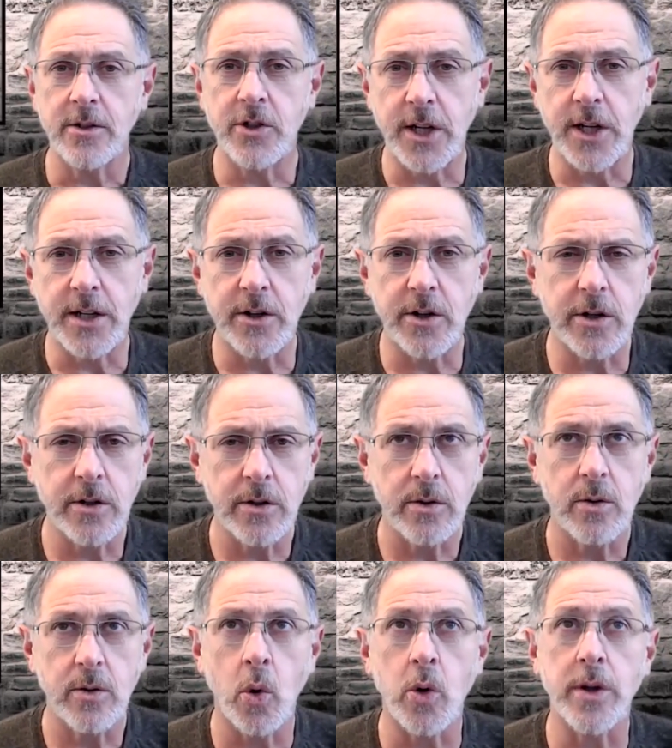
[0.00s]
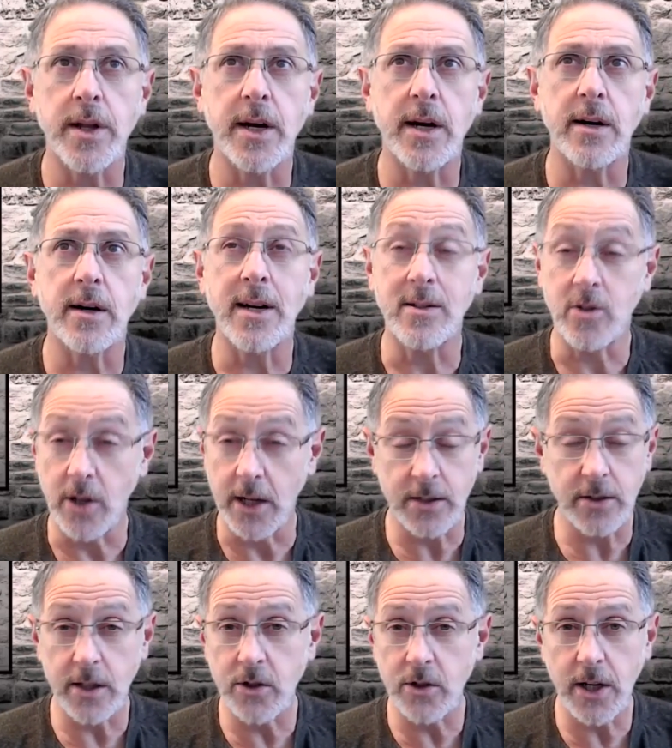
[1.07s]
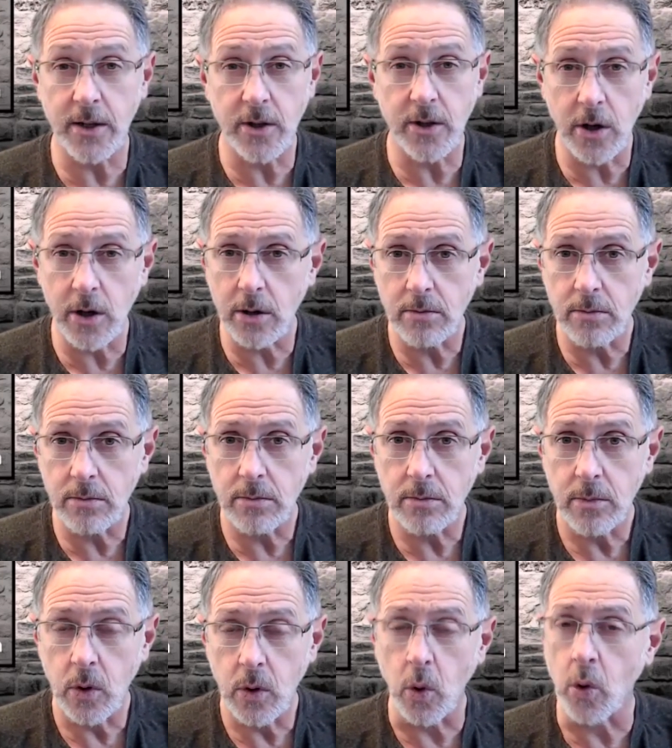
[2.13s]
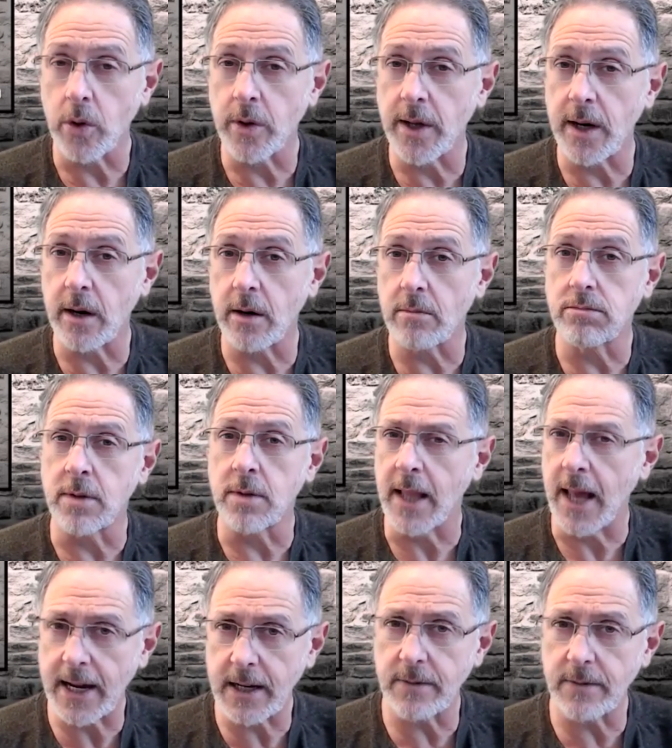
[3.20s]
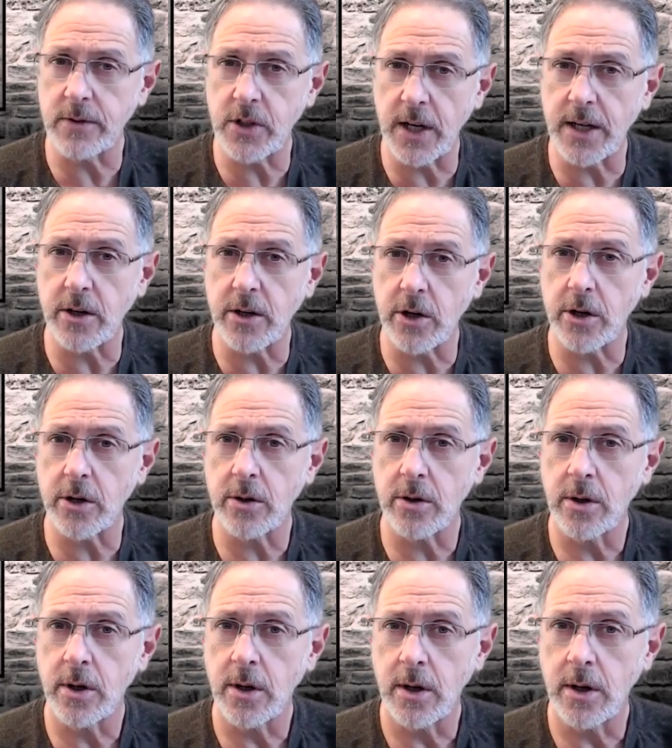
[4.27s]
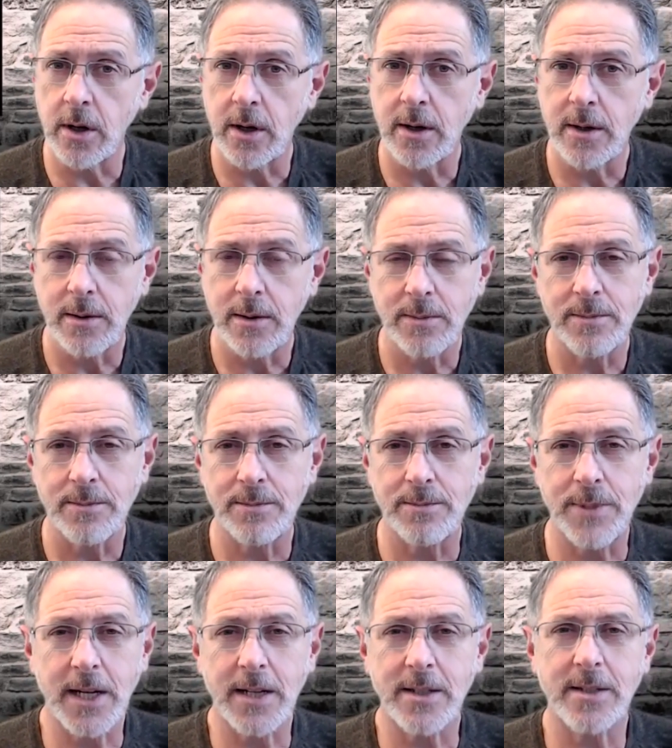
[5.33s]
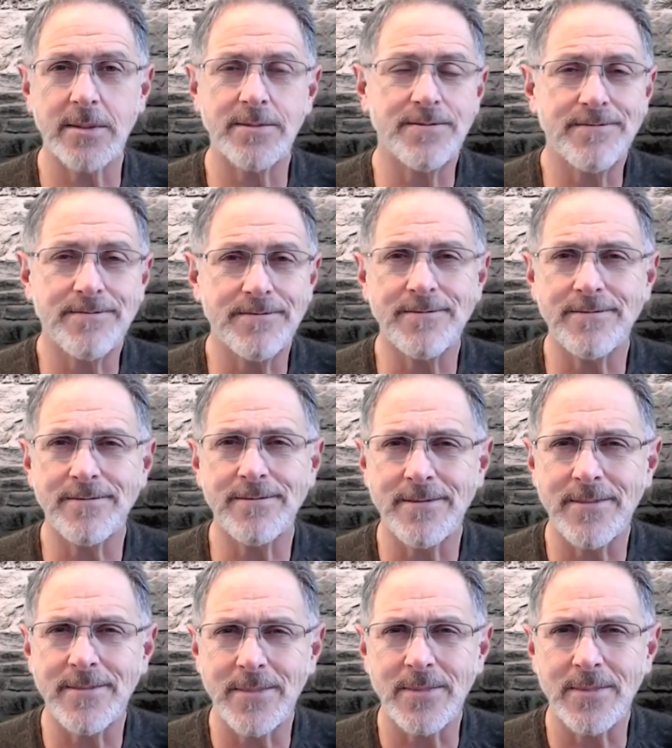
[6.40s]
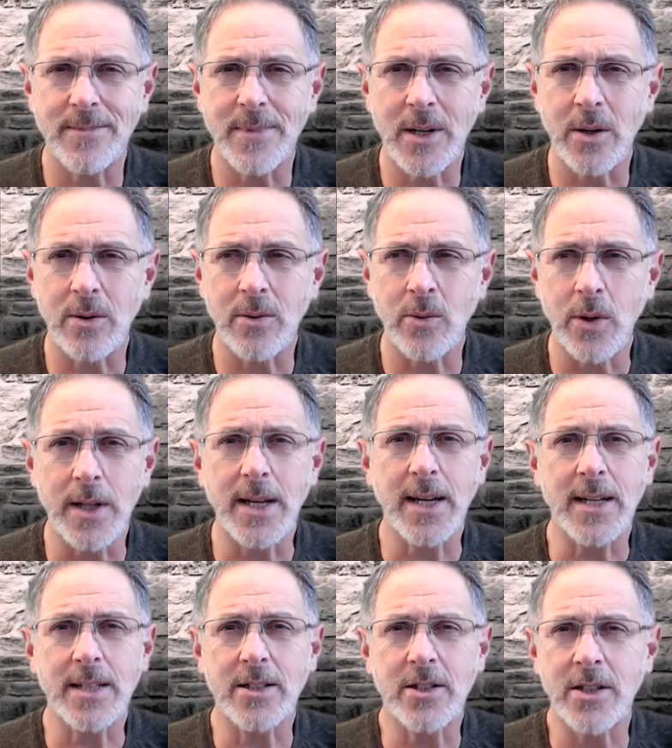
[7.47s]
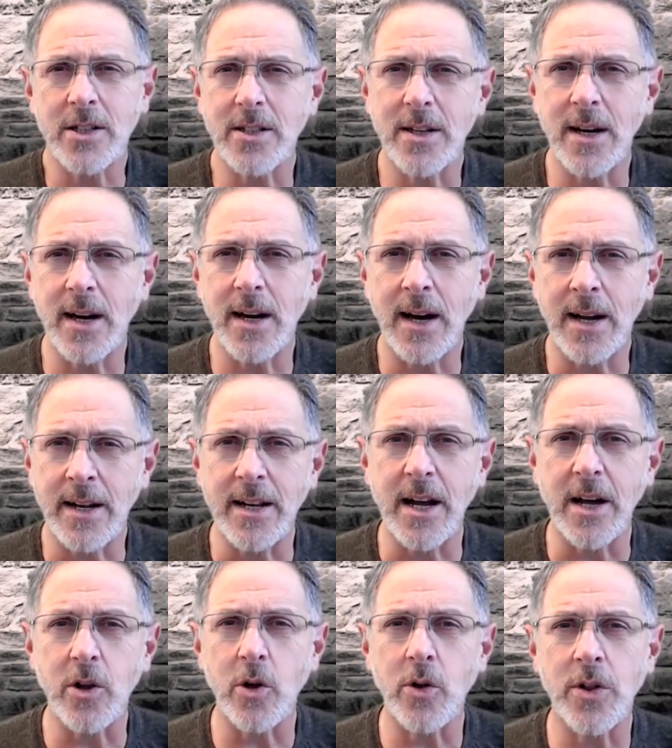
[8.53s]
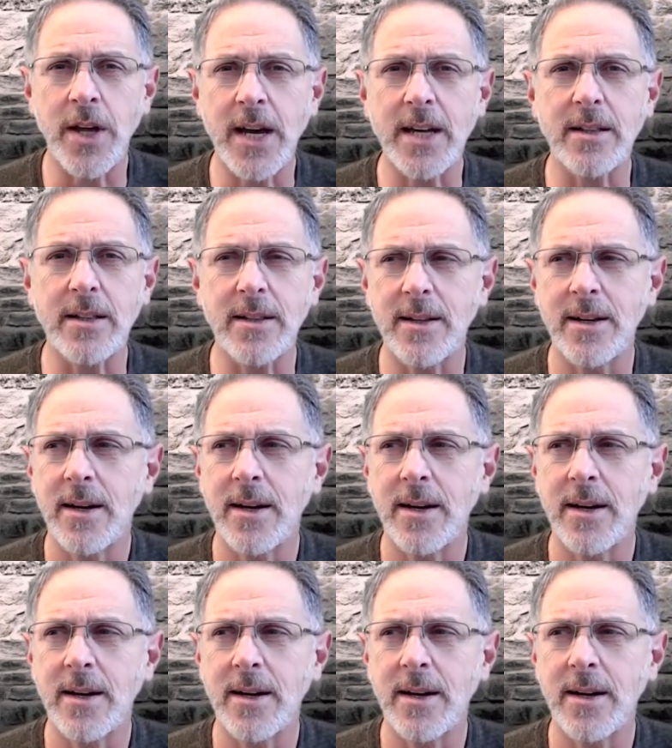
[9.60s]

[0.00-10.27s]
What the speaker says: gender or their adjusted gender or their lack of gender, because really it's just another thing